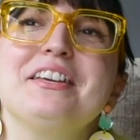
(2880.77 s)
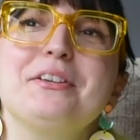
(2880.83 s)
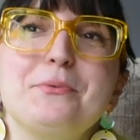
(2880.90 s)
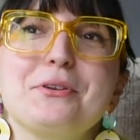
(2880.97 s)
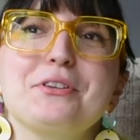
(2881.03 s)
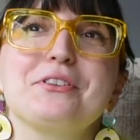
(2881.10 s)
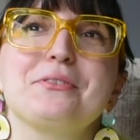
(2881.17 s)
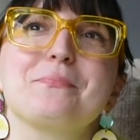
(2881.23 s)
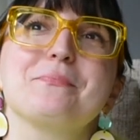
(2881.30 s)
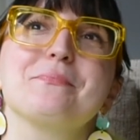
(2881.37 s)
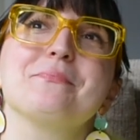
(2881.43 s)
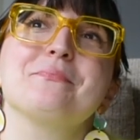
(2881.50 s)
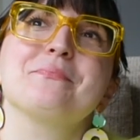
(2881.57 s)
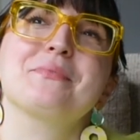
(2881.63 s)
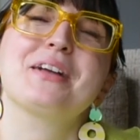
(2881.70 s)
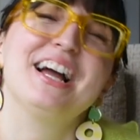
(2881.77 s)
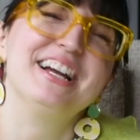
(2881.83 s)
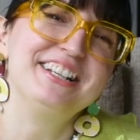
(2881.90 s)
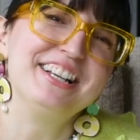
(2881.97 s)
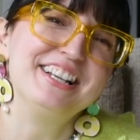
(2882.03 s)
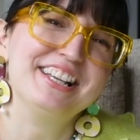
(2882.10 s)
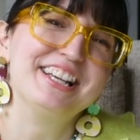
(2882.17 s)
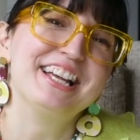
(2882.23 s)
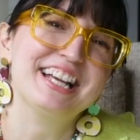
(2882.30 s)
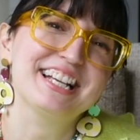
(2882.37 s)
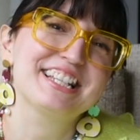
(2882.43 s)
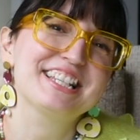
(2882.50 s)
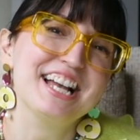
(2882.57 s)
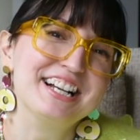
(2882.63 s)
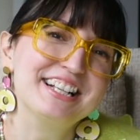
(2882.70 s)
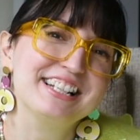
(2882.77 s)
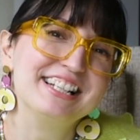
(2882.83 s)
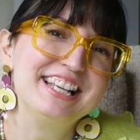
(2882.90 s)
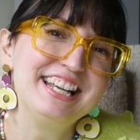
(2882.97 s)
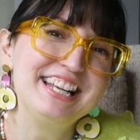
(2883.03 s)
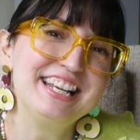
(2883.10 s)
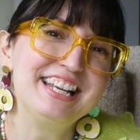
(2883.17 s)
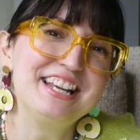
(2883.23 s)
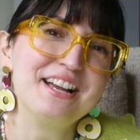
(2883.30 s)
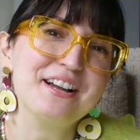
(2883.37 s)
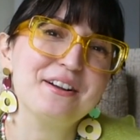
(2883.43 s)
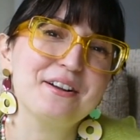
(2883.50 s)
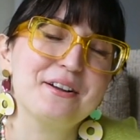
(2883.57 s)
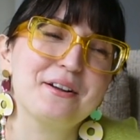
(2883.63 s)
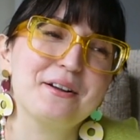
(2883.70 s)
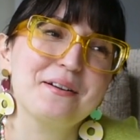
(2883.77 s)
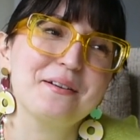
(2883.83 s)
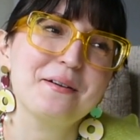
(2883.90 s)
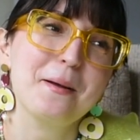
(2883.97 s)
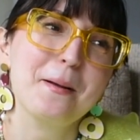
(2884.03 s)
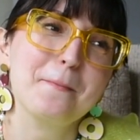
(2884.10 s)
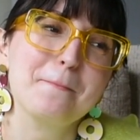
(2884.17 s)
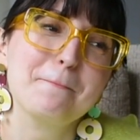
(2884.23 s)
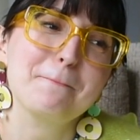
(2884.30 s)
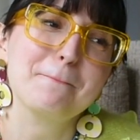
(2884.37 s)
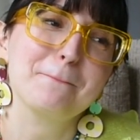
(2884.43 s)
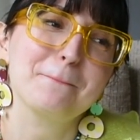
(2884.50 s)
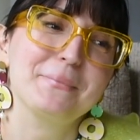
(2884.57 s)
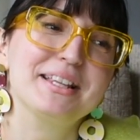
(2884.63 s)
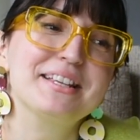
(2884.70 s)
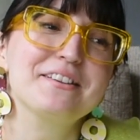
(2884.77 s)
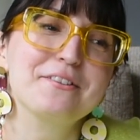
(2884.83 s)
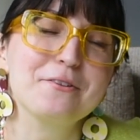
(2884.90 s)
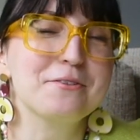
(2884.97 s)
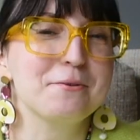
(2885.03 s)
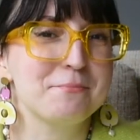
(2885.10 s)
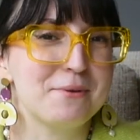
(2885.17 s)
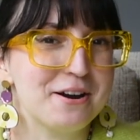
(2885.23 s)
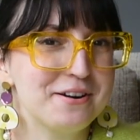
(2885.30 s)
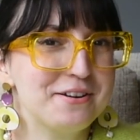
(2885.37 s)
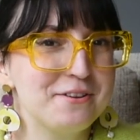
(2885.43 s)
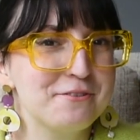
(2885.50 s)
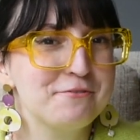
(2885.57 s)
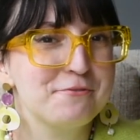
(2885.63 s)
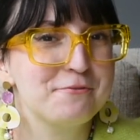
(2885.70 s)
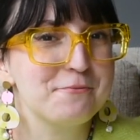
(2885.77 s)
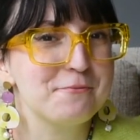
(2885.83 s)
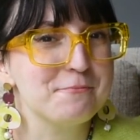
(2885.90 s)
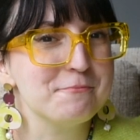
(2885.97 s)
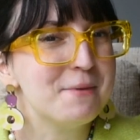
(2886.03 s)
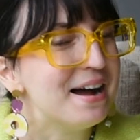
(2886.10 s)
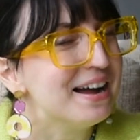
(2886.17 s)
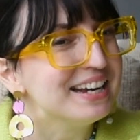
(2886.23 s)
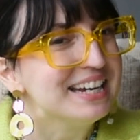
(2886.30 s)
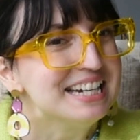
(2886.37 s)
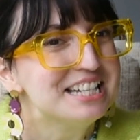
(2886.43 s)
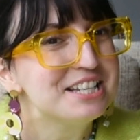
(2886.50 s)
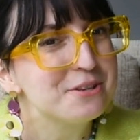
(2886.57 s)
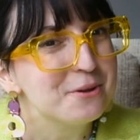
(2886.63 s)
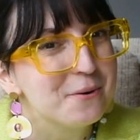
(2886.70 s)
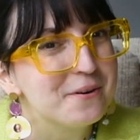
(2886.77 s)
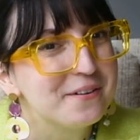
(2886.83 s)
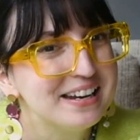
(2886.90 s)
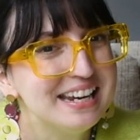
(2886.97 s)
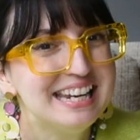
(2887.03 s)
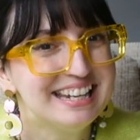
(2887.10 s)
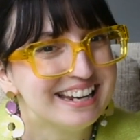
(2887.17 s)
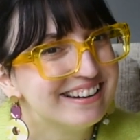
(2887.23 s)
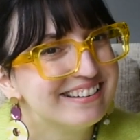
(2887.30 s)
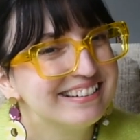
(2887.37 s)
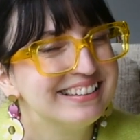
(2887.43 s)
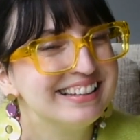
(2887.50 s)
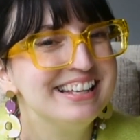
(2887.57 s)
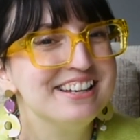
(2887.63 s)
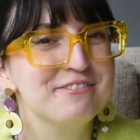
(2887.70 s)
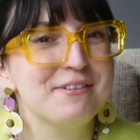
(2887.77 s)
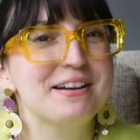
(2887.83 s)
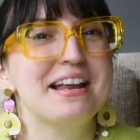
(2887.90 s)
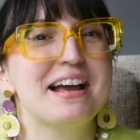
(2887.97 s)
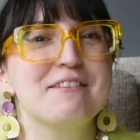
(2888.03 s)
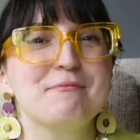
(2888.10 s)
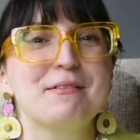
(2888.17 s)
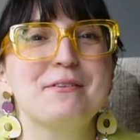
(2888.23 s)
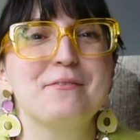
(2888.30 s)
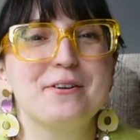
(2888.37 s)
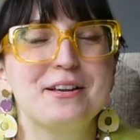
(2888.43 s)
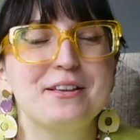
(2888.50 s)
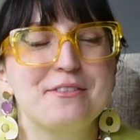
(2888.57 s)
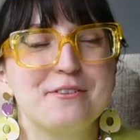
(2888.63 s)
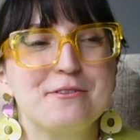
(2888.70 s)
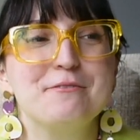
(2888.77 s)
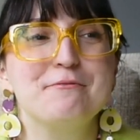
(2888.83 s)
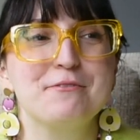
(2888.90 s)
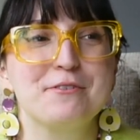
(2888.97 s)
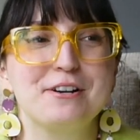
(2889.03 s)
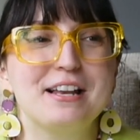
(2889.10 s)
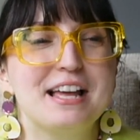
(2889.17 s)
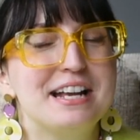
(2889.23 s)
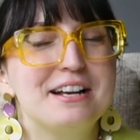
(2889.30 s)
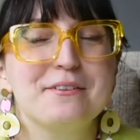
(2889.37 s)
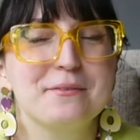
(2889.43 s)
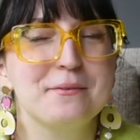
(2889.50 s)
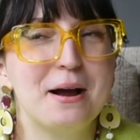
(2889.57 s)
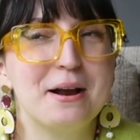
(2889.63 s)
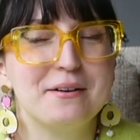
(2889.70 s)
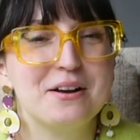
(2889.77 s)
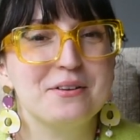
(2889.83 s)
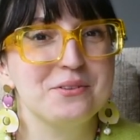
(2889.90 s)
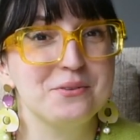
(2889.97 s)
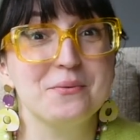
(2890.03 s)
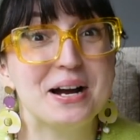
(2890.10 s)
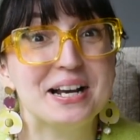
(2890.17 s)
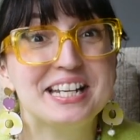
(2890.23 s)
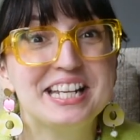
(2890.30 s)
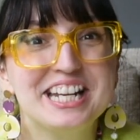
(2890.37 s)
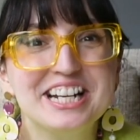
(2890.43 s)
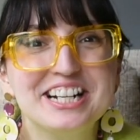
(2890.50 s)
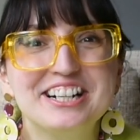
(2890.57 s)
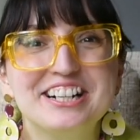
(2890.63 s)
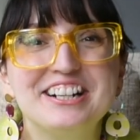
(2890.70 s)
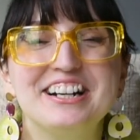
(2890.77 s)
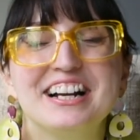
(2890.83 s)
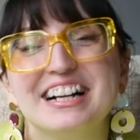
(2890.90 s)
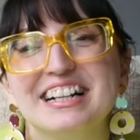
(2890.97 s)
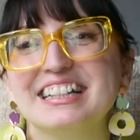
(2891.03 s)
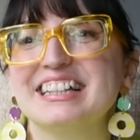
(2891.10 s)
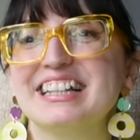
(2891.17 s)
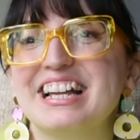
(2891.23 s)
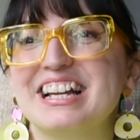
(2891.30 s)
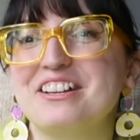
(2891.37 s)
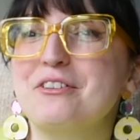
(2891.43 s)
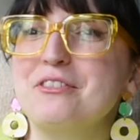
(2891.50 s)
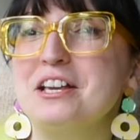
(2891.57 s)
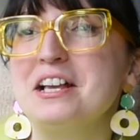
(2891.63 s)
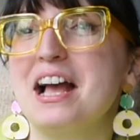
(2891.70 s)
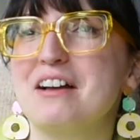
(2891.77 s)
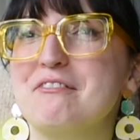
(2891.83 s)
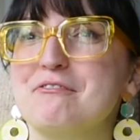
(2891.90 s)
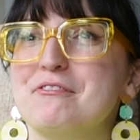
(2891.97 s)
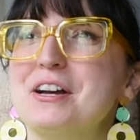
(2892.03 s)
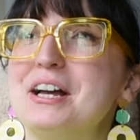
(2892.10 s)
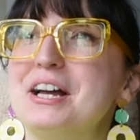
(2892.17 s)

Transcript: this was kind of like exactly, this is also part of my story currently of what I have been going through for like around 1 year, and I don't think I have